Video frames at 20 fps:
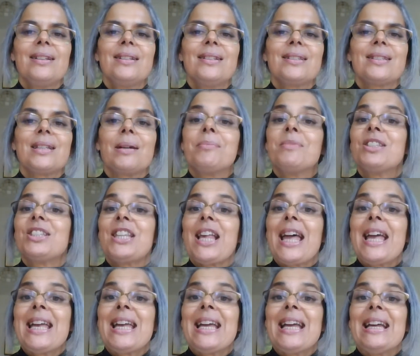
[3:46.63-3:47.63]
Some
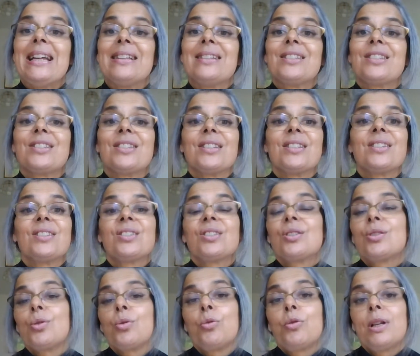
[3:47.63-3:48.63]
say it's a
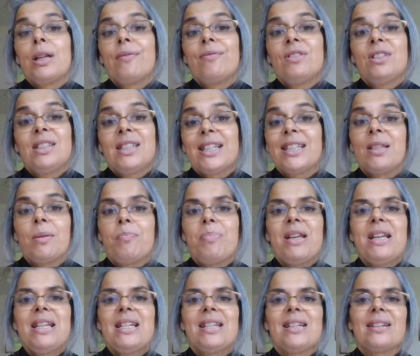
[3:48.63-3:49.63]
story of
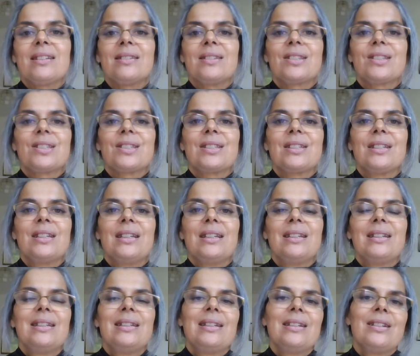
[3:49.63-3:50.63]
disobedience,
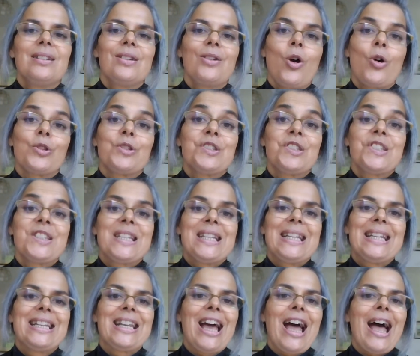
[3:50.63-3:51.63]
God's
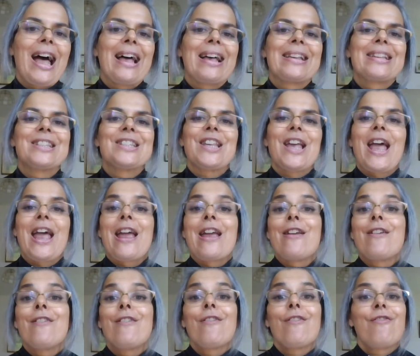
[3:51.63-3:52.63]
seen as
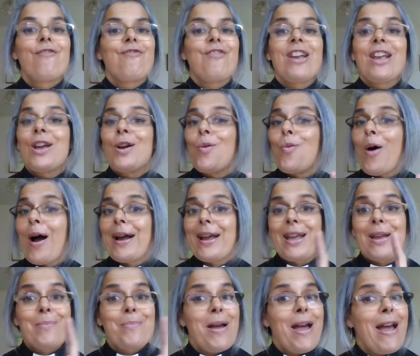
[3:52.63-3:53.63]
a
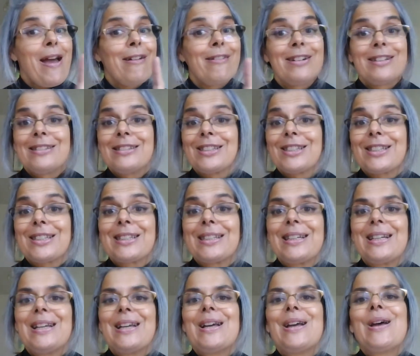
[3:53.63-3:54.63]
finger-wagging parent.
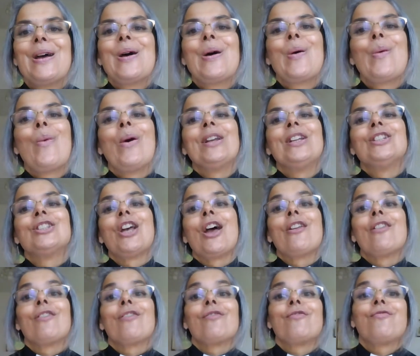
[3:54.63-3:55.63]
When you
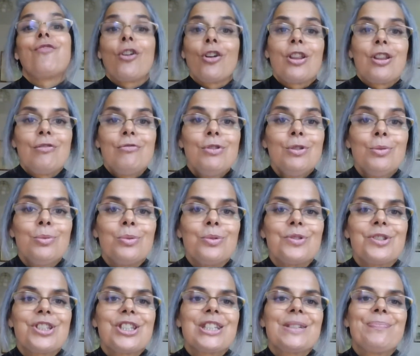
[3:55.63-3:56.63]
don't follow the
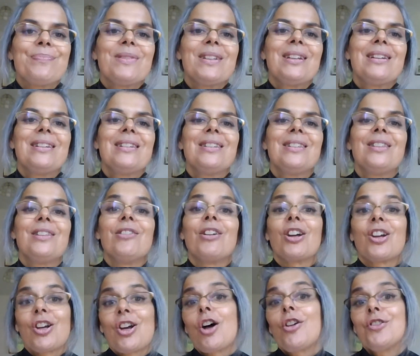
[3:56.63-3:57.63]
rules, there
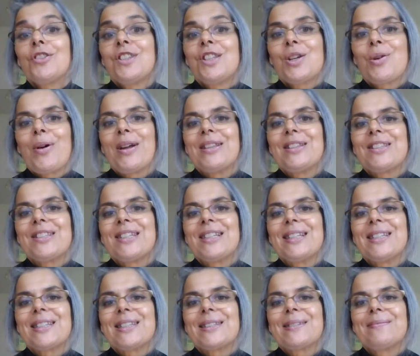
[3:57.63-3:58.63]
are
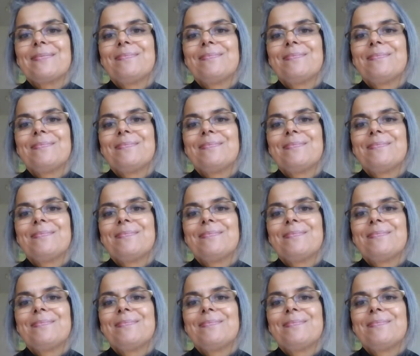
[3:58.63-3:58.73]
consequences.